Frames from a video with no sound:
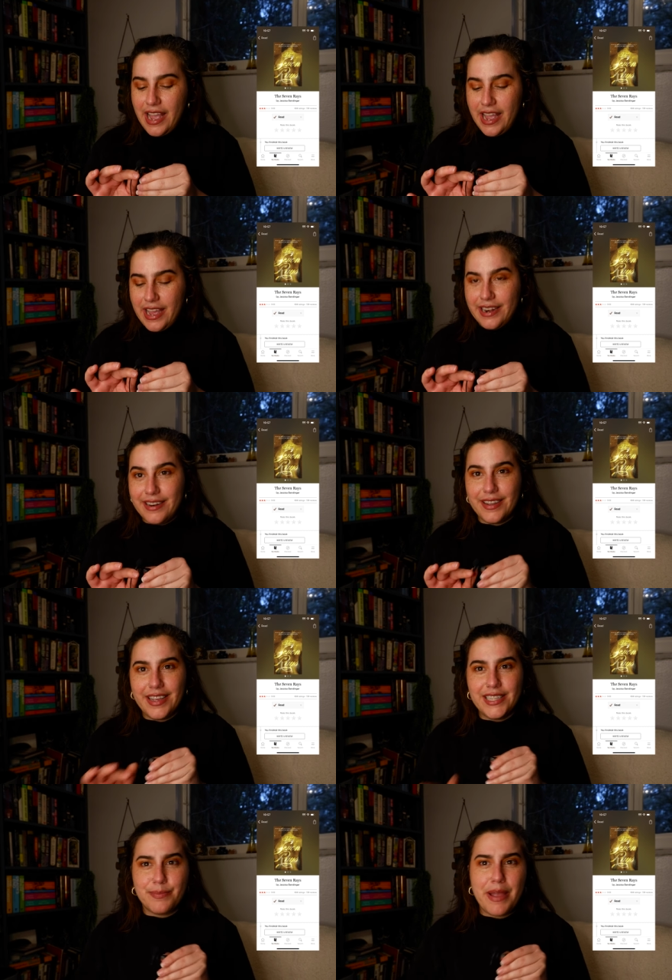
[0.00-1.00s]
And
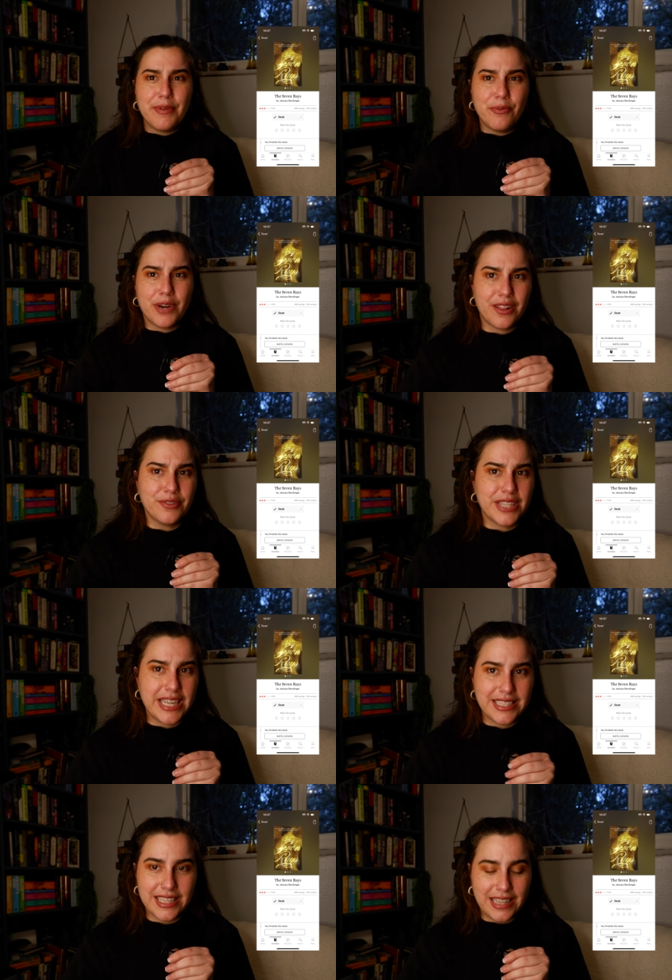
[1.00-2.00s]
it's maybe one of those
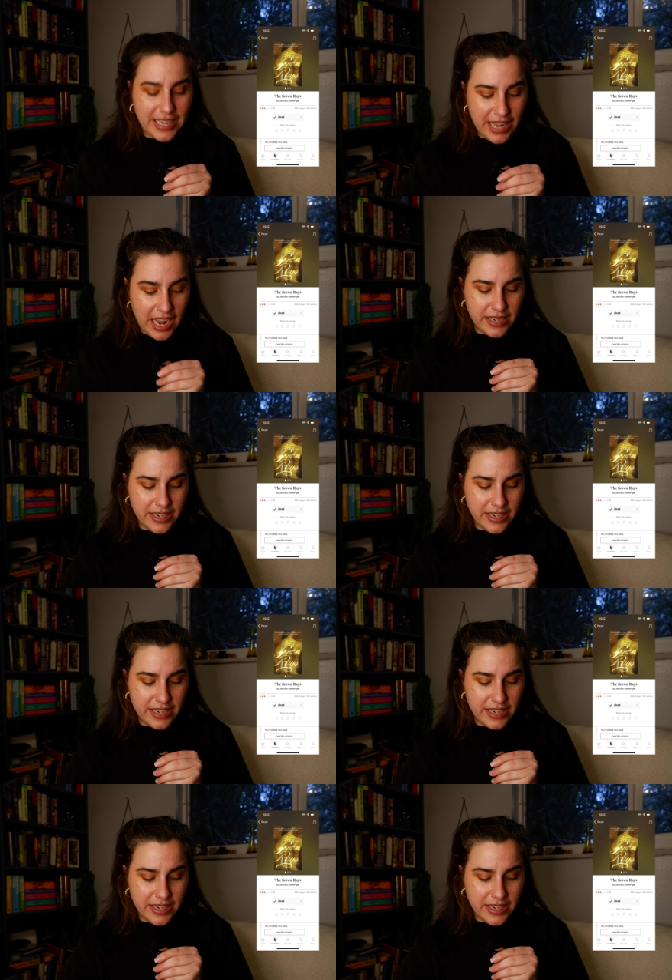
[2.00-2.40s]
things that like,